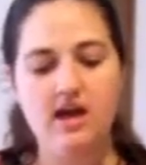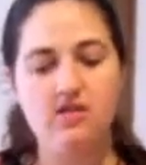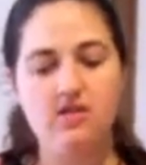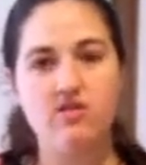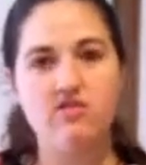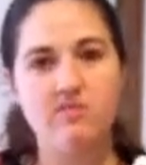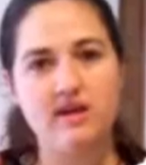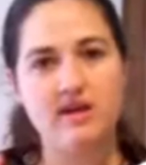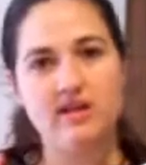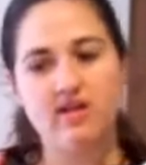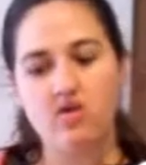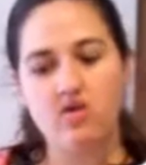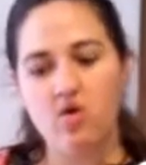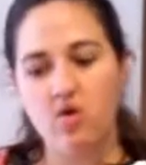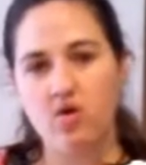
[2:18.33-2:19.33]
And those made
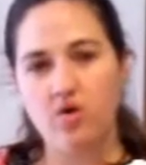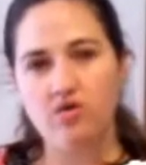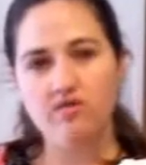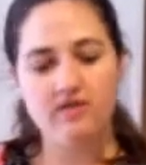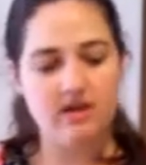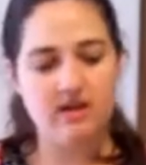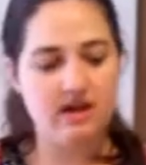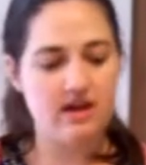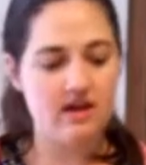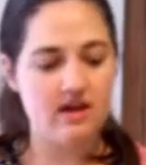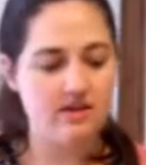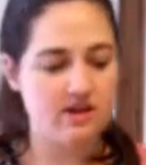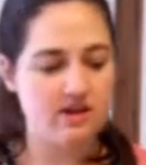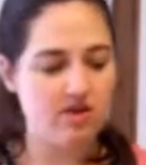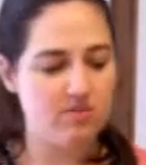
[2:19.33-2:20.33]
little holes,
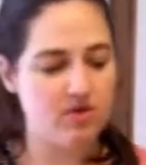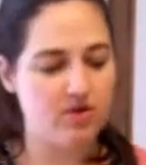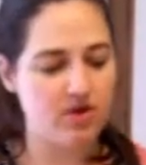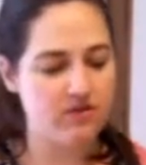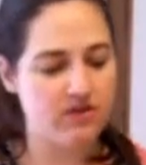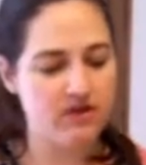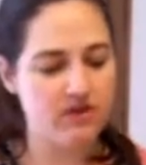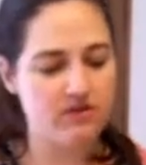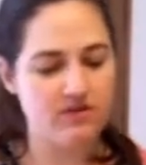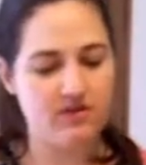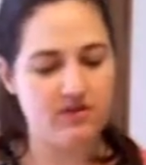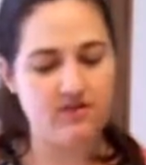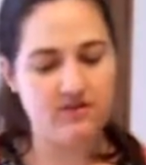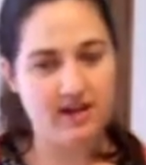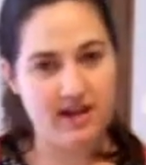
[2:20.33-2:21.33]
and they're perfect
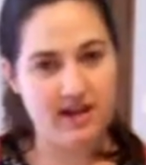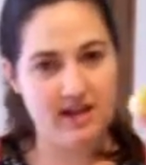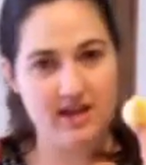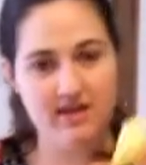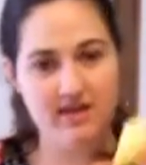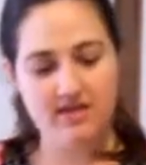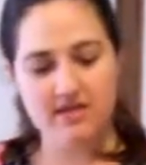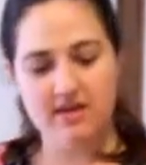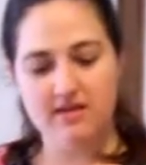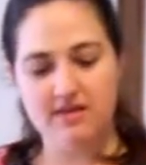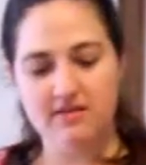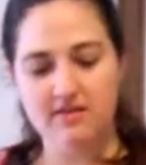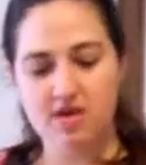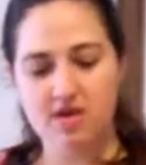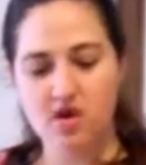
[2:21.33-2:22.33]
for setting
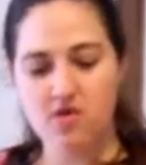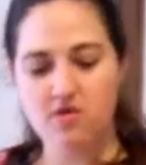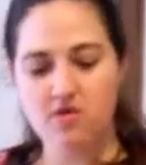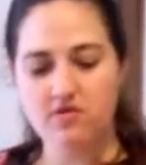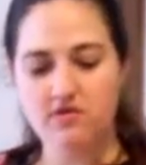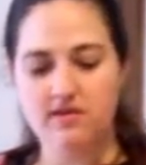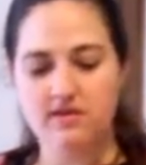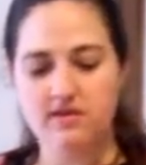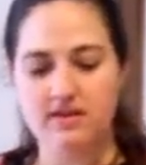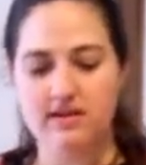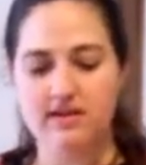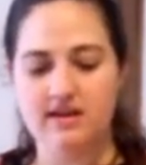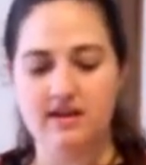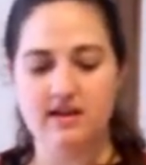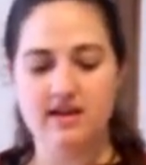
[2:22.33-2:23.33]
these cones
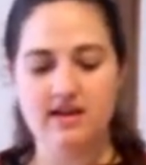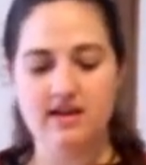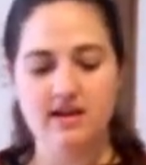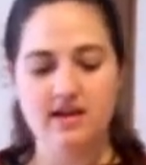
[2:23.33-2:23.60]
in.